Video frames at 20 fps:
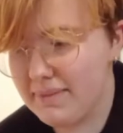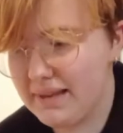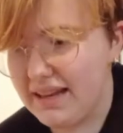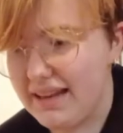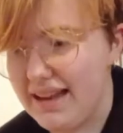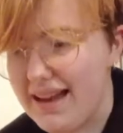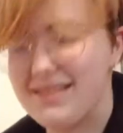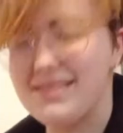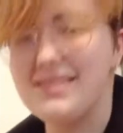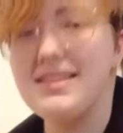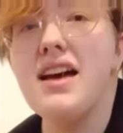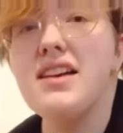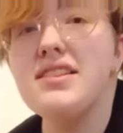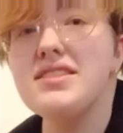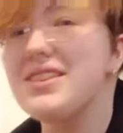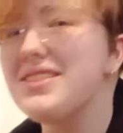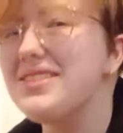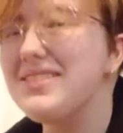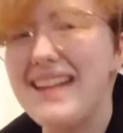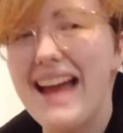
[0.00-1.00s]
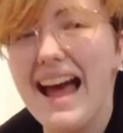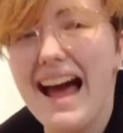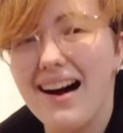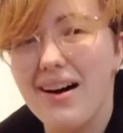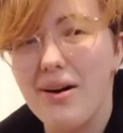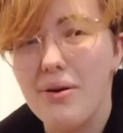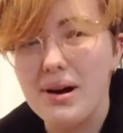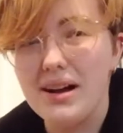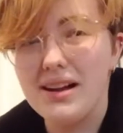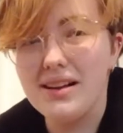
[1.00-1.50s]
Yes, so
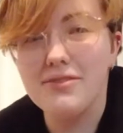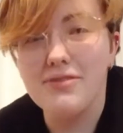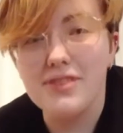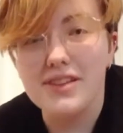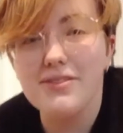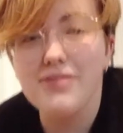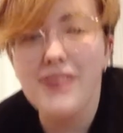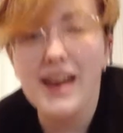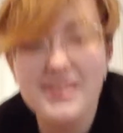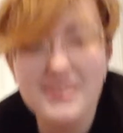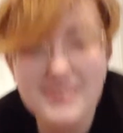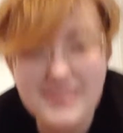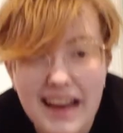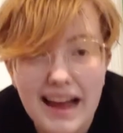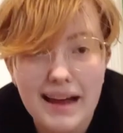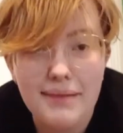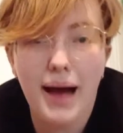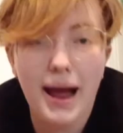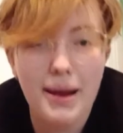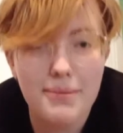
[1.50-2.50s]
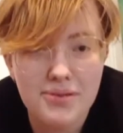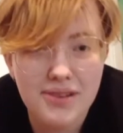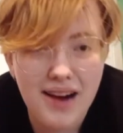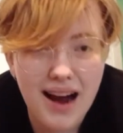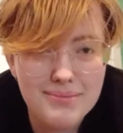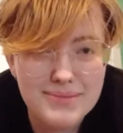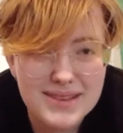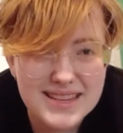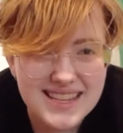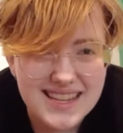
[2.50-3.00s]
now for the final time, I
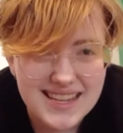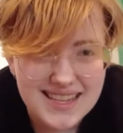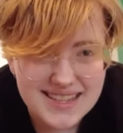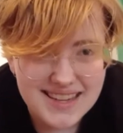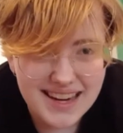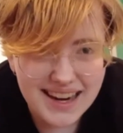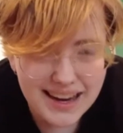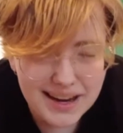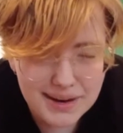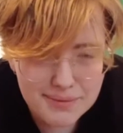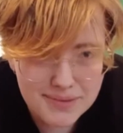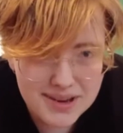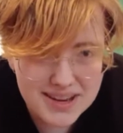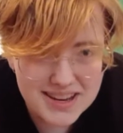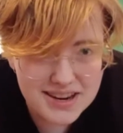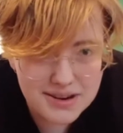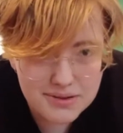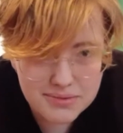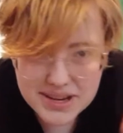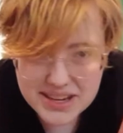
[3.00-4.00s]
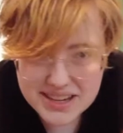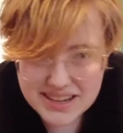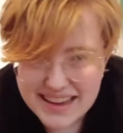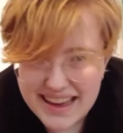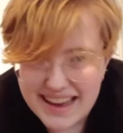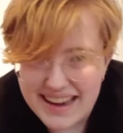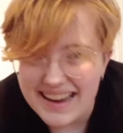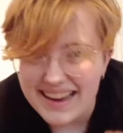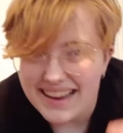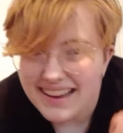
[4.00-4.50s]
promise this time we are
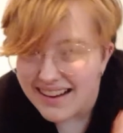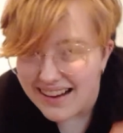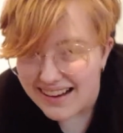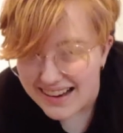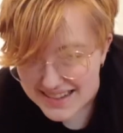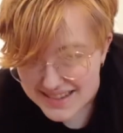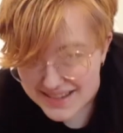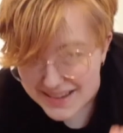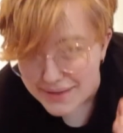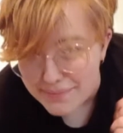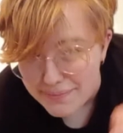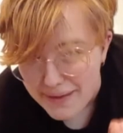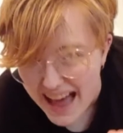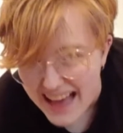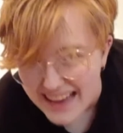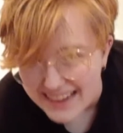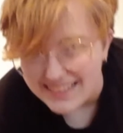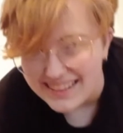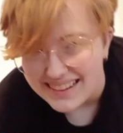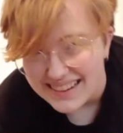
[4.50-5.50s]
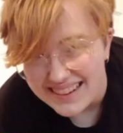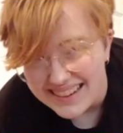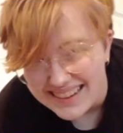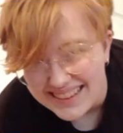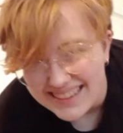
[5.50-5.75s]
getting onto the pattern.